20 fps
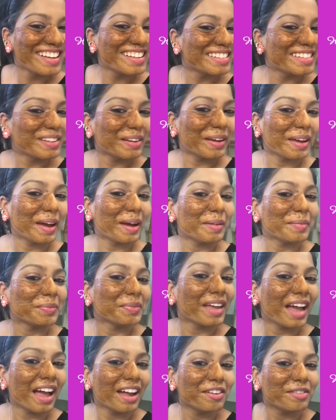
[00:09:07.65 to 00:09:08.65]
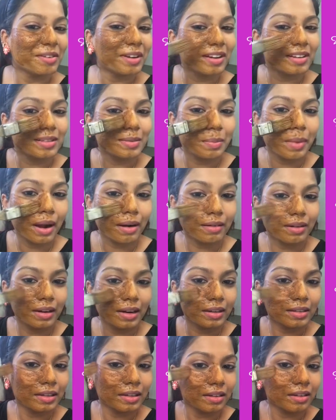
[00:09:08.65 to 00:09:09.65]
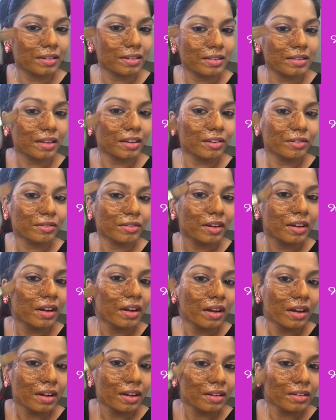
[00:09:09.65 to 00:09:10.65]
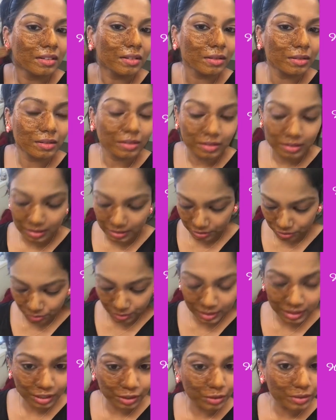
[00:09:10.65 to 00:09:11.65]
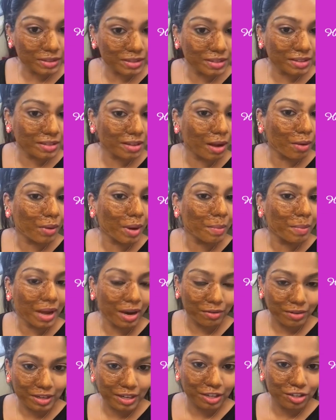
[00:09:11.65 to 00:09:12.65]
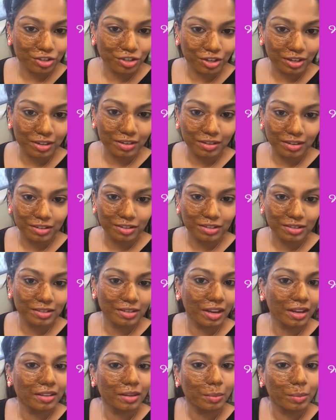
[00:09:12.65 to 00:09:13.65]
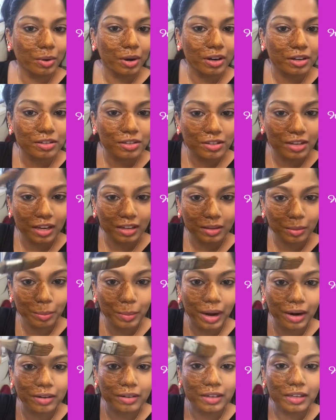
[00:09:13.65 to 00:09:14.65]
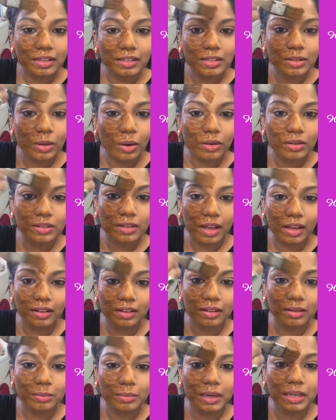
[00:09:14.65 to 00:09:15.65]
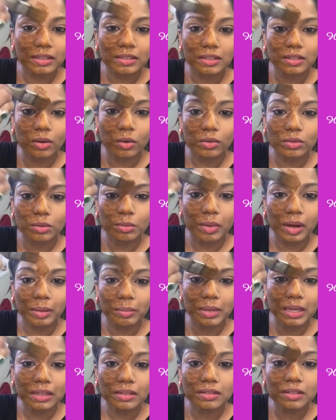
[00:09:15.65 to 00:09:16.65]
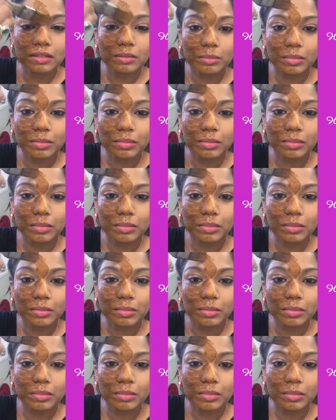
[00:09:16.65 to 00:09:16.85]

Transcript: So yeah, Andrea's marinating herself. No, it's literally, you know, this is how I marinate chicken. I just take the brush, take the marinade sauce, and then place it onto my meat.